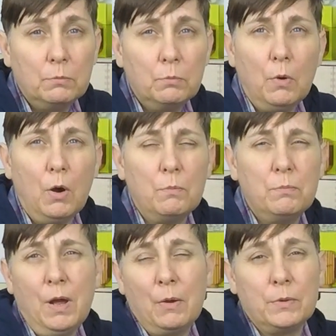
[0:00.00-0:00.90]
what
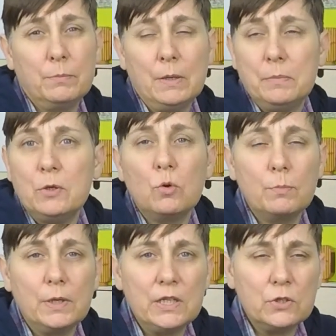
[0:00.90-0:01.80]
I would maybe
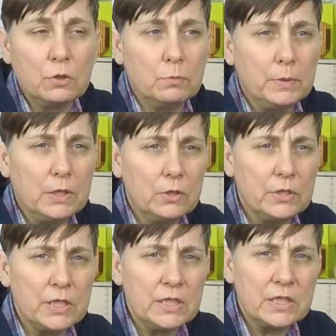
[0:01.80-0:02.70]
normally do,
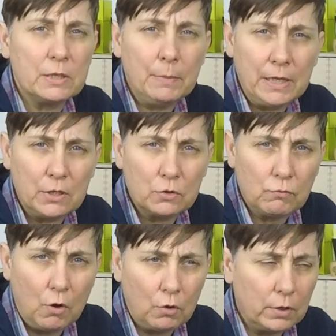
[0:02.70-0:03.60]
because it's the Maker's
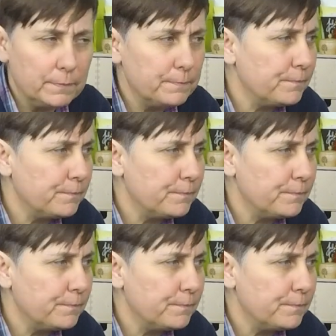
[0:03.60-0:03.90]
Rock